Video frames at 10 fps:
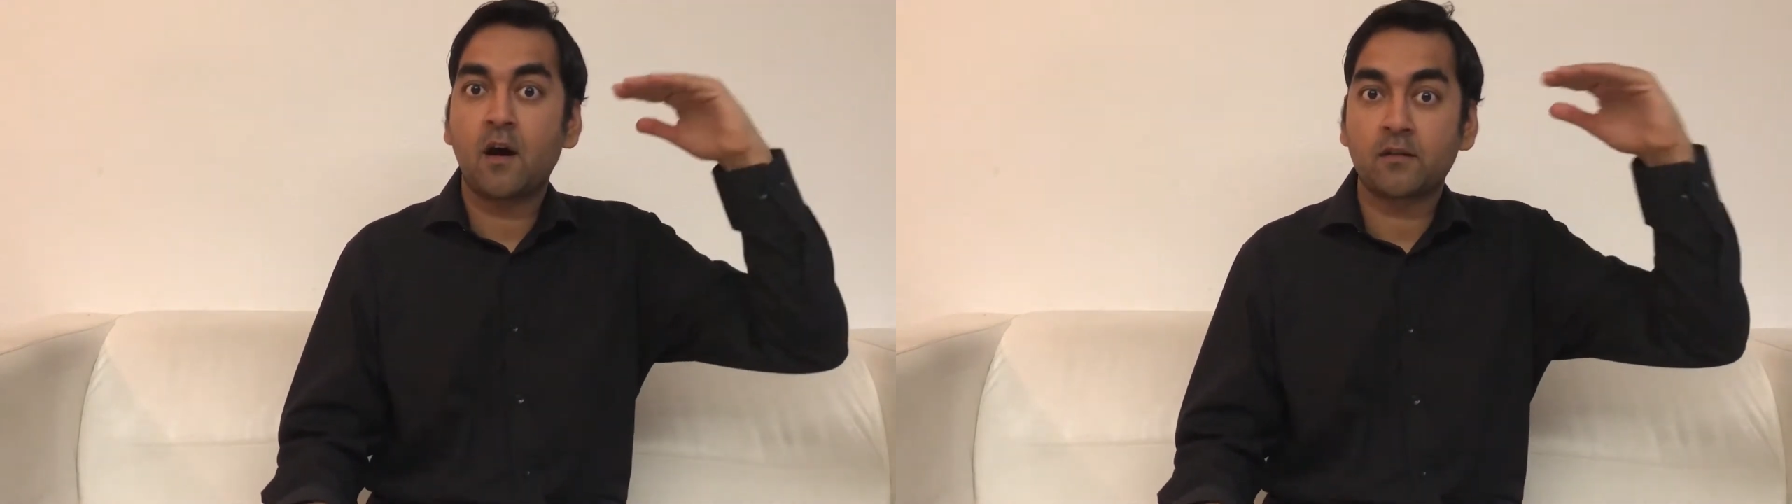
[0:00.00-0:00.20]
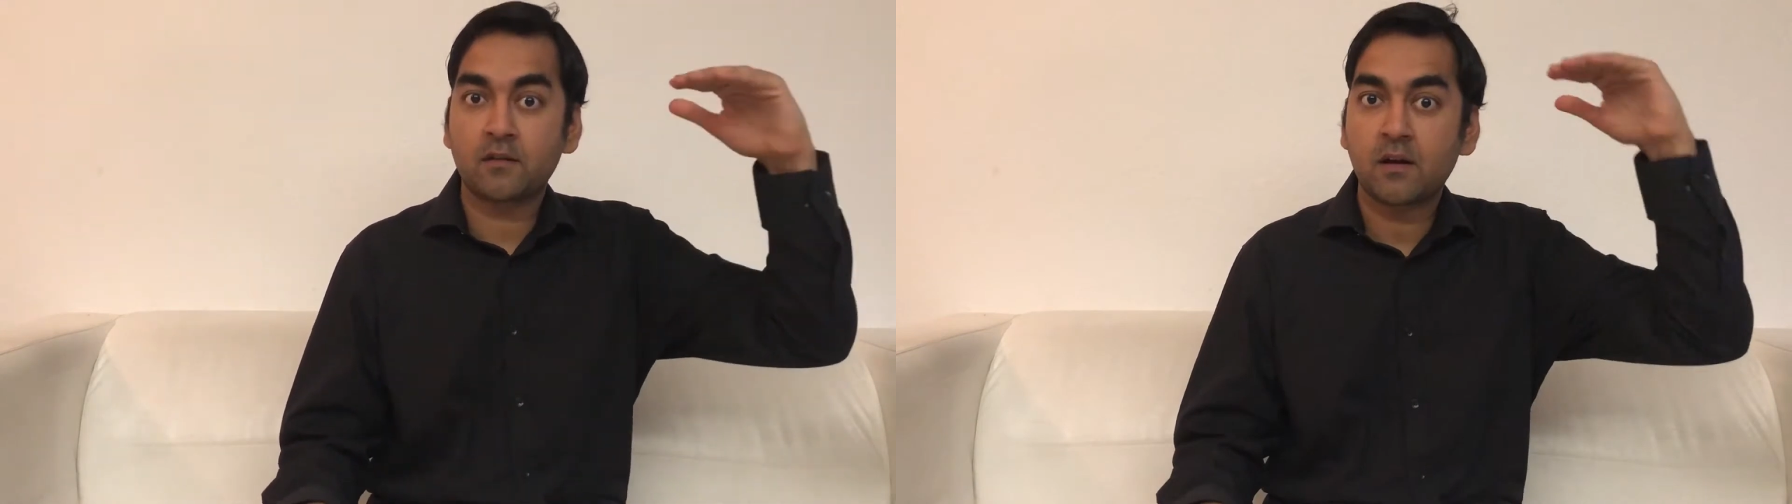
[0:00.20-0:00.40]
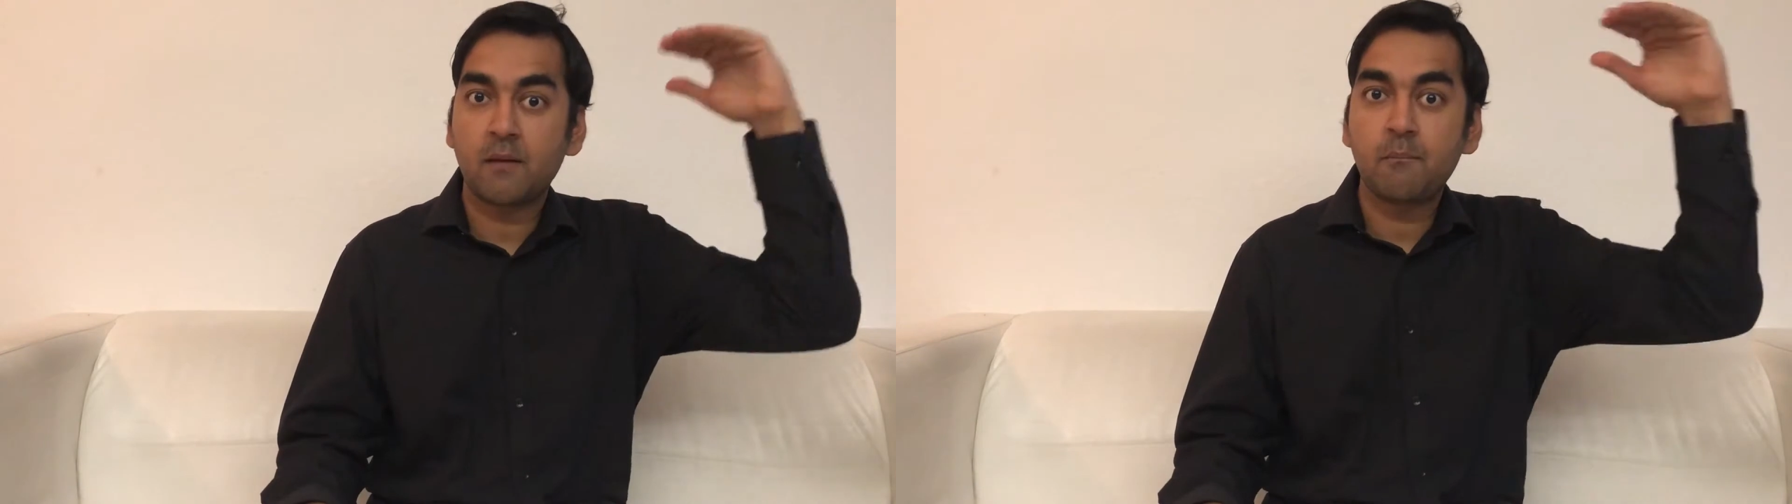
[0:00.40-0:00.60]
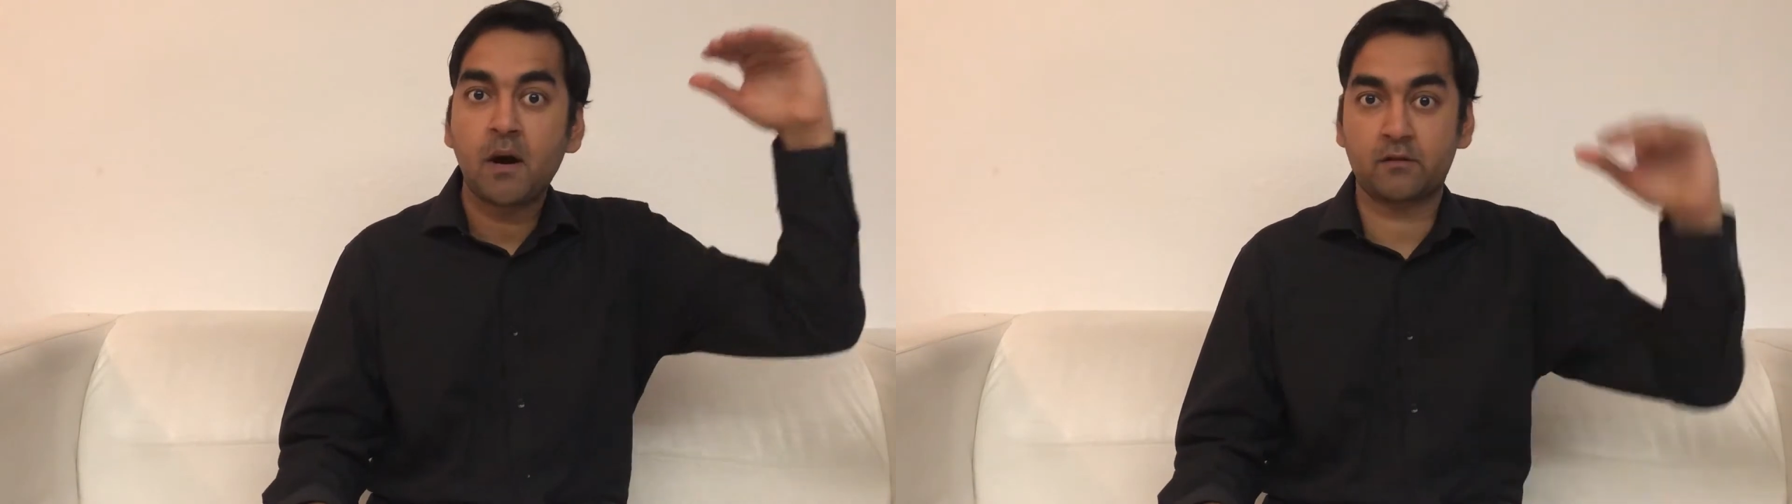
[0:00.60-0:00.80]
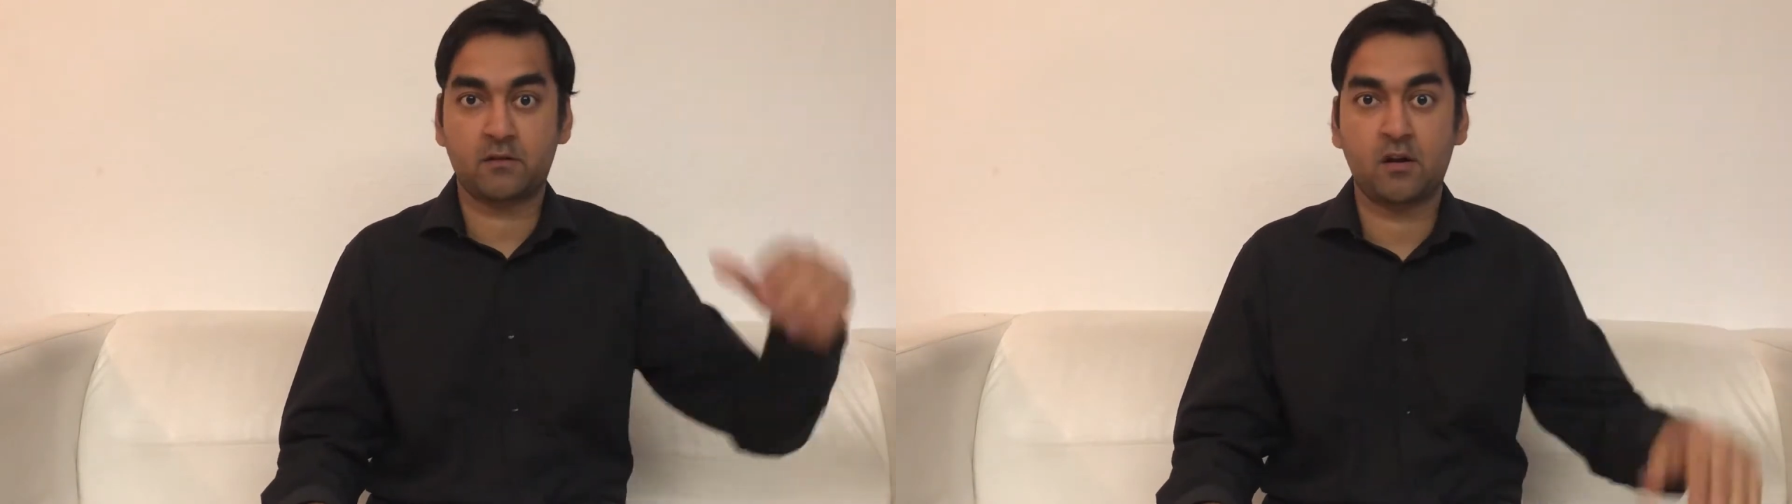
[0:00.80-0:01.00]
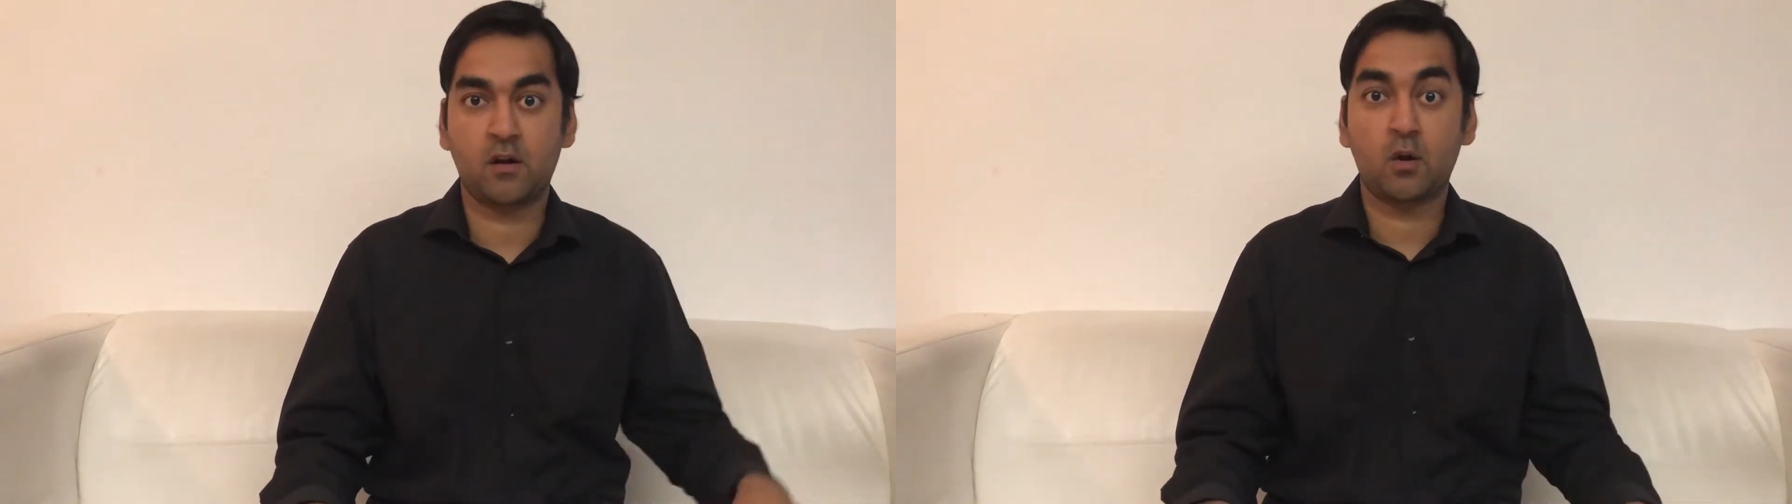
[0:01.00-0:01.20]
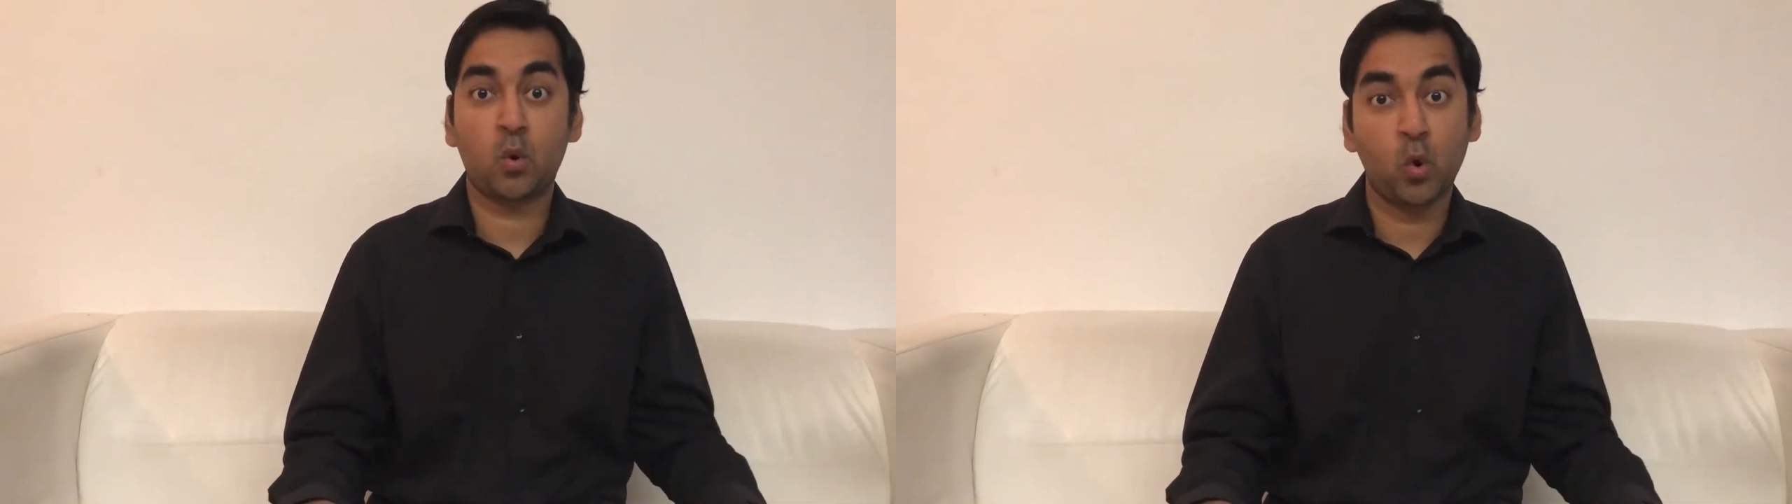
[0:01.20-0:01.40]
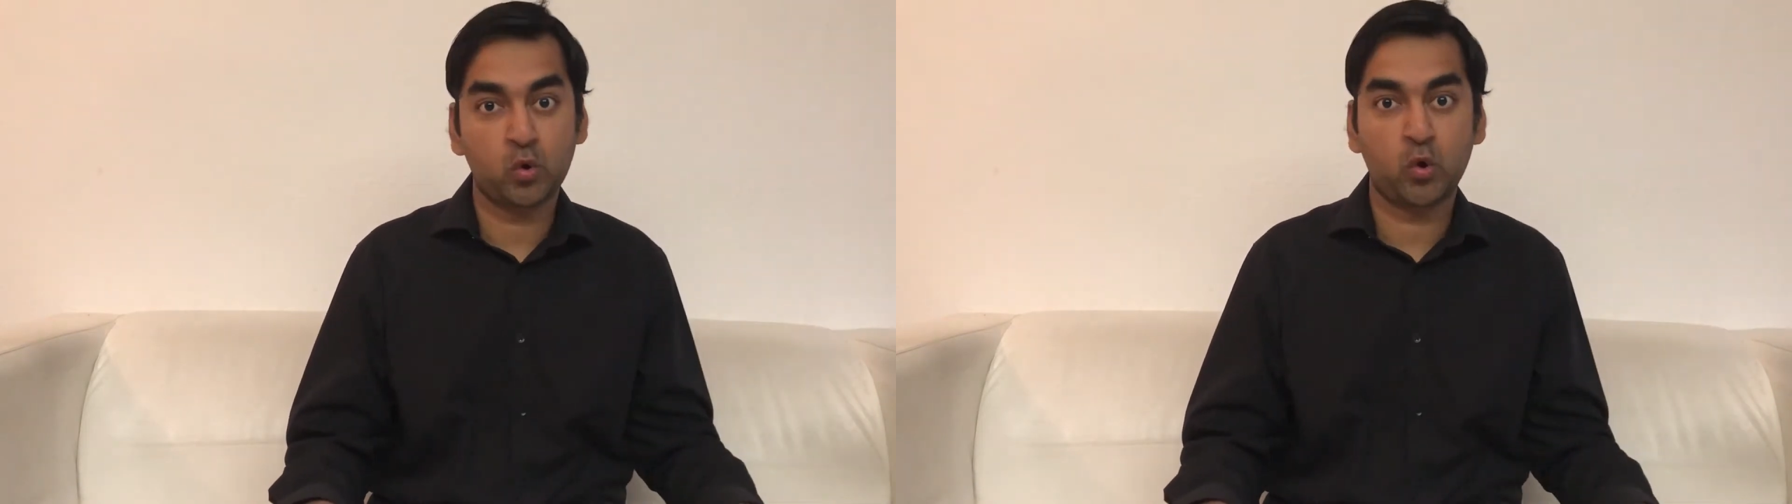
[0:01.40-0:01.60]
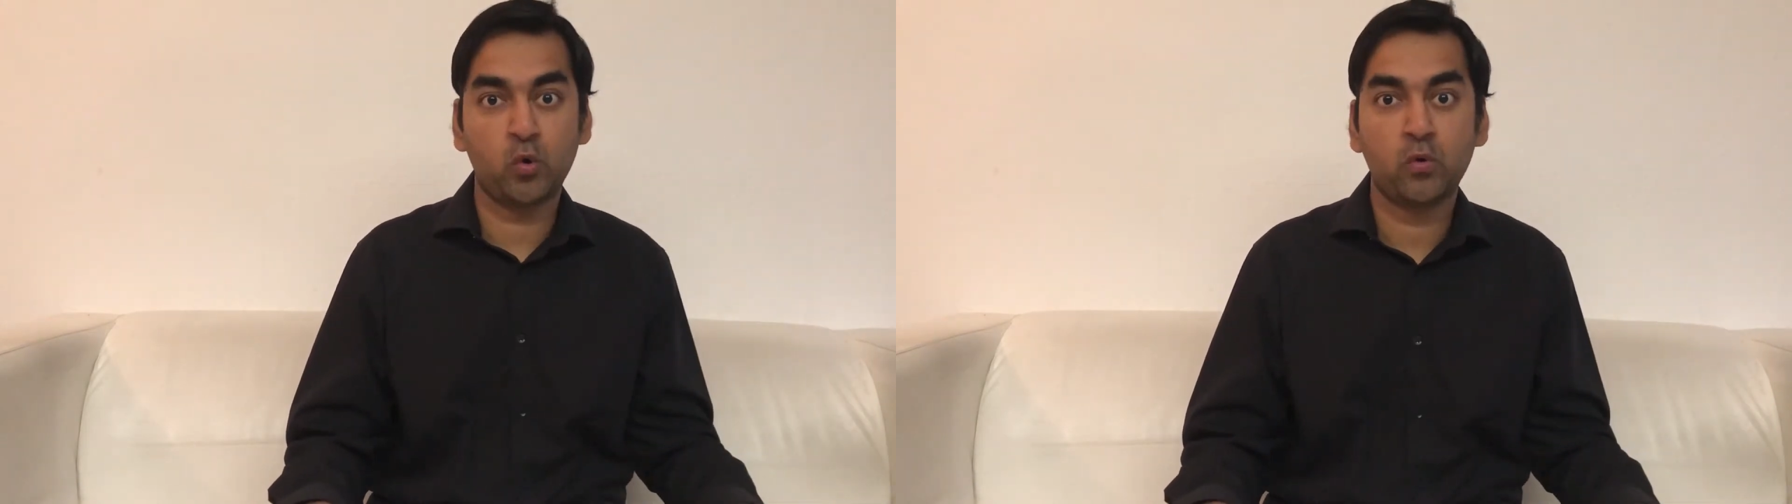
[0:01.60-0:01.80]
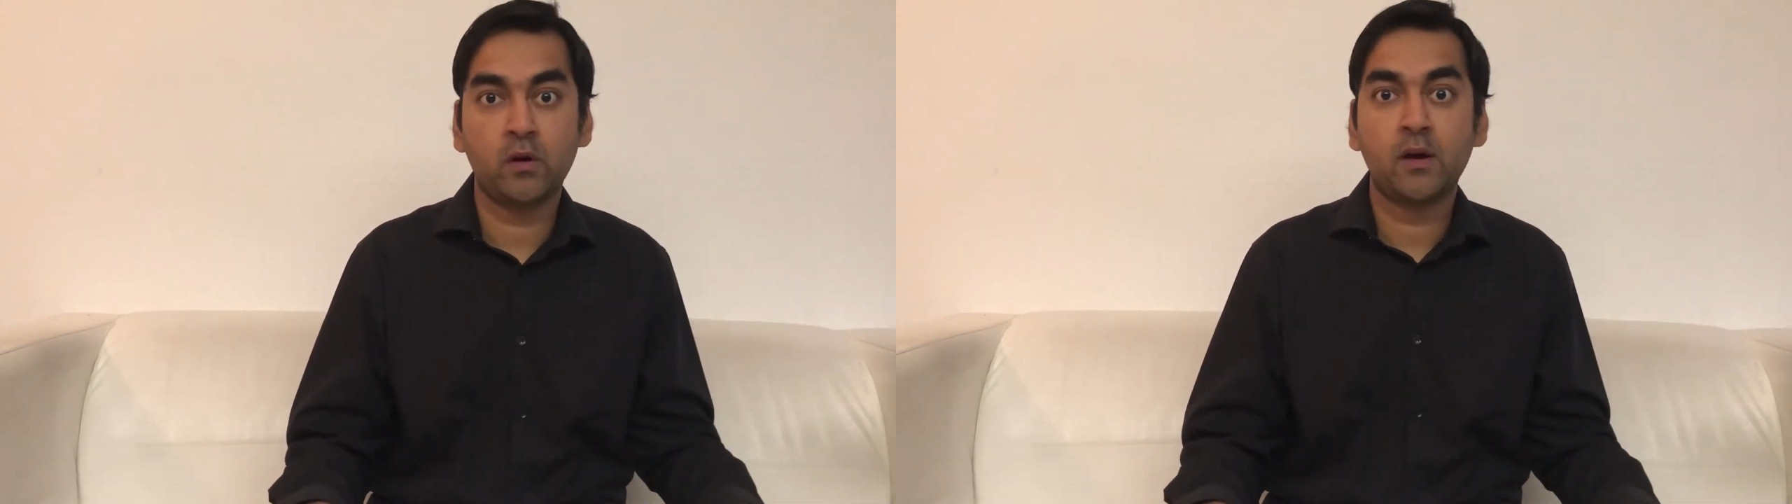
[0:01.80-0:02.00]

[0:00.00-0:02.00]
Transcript: a Scrum Master go through